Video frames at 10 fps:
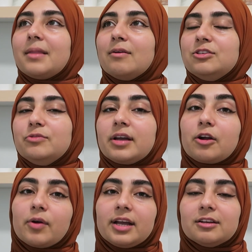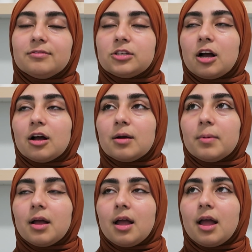I was doing a creative job,
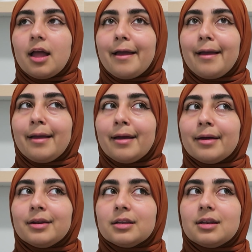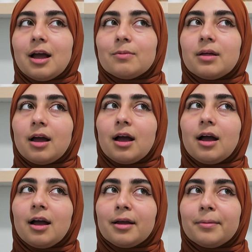and now that
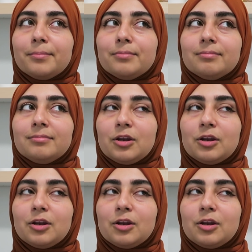I am,